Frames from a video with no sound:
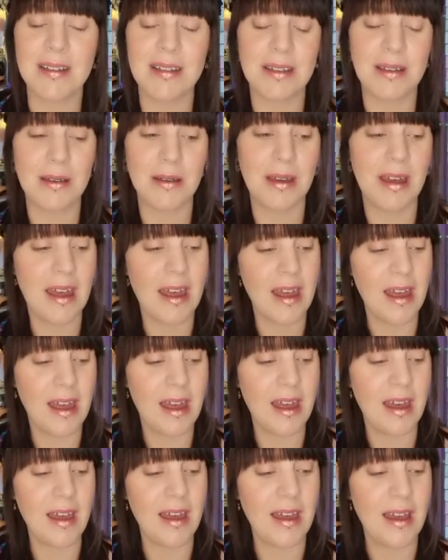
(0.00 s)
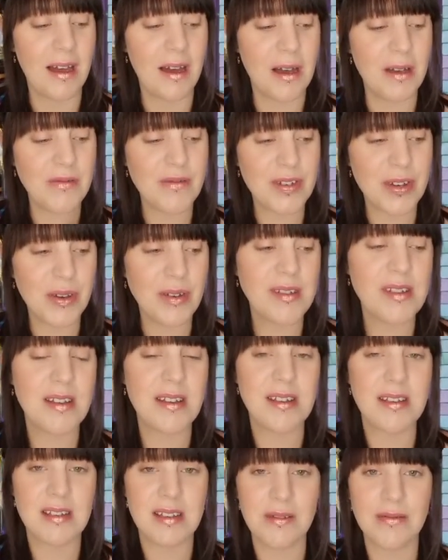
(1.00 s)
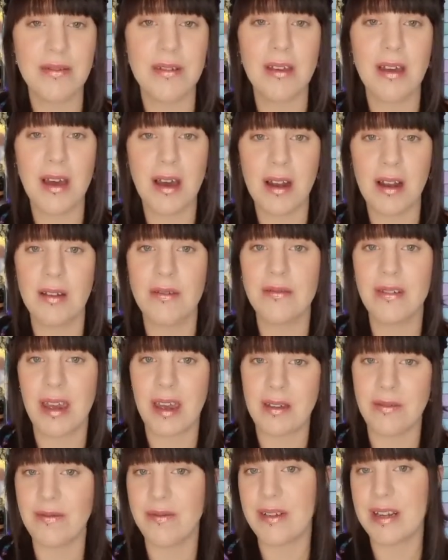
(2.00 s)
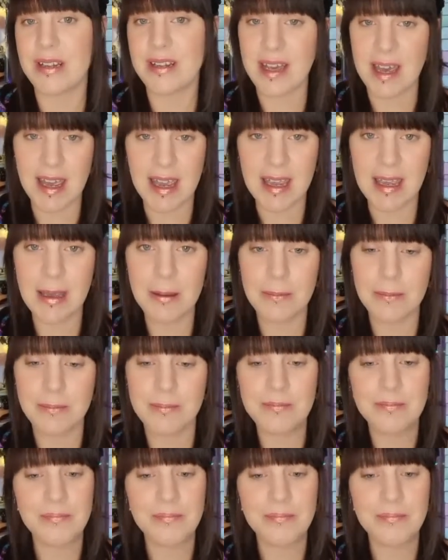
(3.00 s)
So I've chosen a different colour for every day,